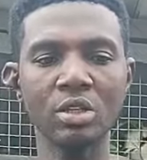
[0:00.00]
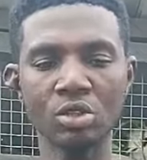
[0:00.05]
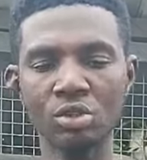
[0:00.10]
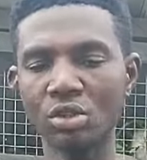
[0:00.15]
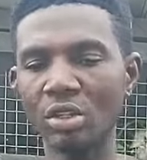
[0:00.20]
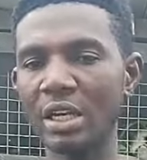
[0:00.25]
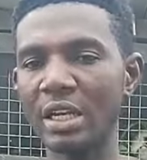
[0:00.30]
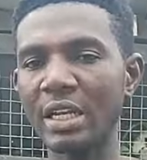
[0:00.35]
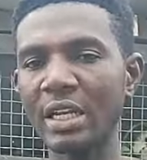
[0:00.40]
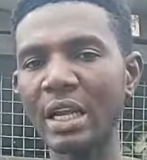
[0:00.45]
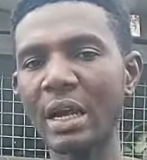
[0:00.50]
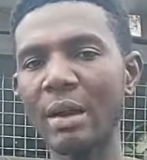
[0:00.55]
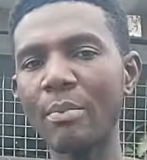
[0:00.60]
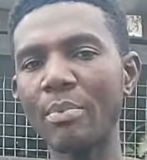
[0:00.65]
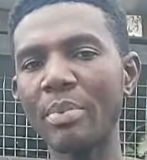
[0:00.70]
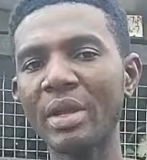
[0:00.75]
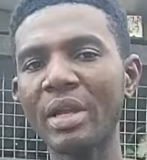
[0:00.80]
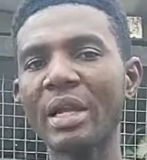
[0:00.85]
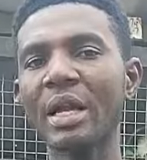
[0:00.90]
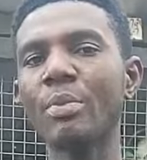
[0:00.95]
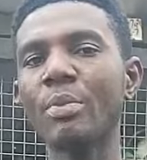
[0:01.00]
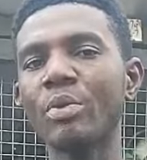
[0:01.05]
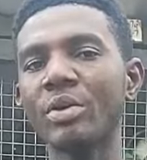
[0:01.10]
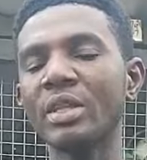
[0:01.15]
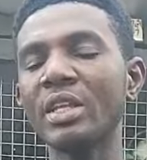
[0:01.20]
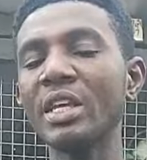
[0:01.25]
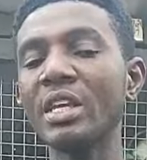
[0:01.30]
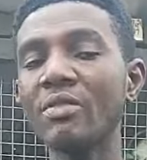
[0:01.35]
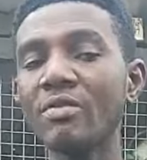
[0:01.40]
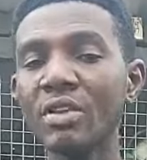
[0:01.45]
so that they can pick up
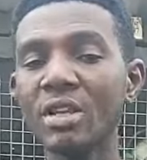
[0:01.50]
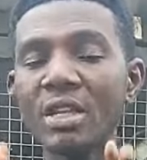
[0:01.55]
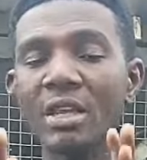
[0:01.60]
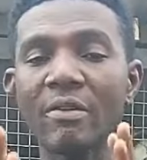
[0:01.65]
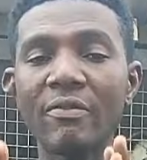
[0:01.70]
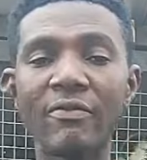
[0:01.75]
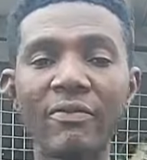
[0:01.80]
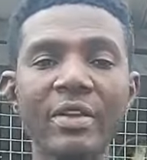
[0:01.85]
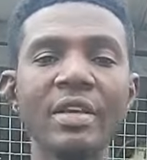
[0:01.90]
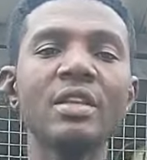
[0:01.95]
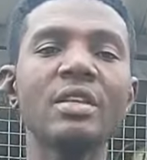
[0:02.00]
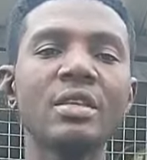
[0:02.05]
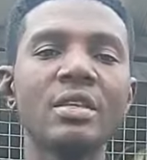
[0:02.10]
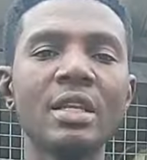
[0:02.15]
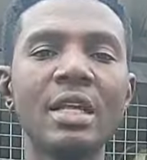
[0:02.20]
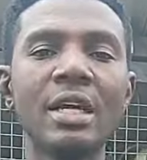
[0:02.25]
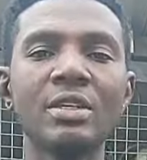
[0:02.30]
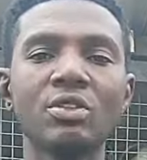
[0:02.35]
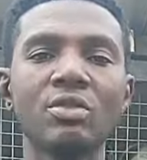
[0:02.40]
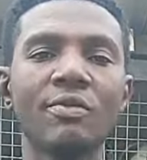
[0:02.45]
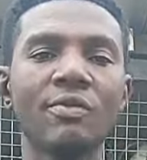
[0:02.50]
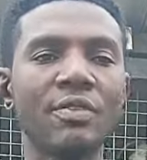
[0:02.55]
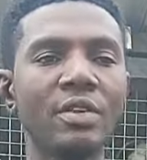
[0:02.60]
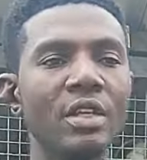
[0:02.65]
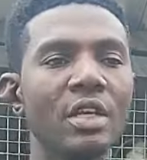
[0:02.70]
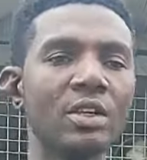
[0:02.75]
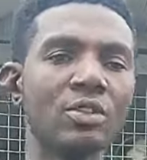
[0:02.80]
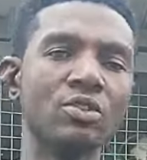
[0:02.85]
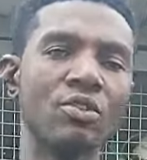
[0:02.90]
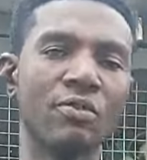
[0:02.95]
with even the feed that you
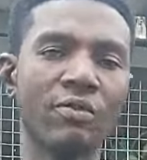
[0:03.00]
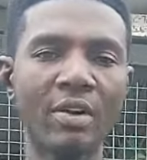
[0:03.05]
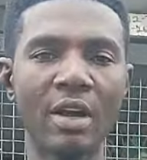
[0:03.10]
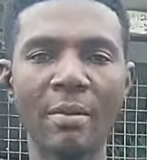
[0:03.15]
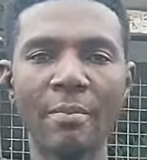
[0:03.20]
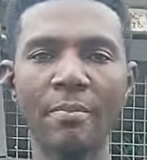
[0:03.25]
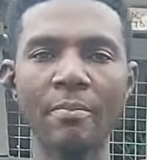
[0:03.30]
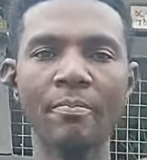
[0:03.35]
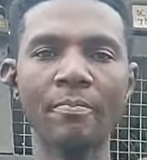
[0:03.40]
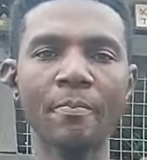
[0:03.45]
feed at your farm.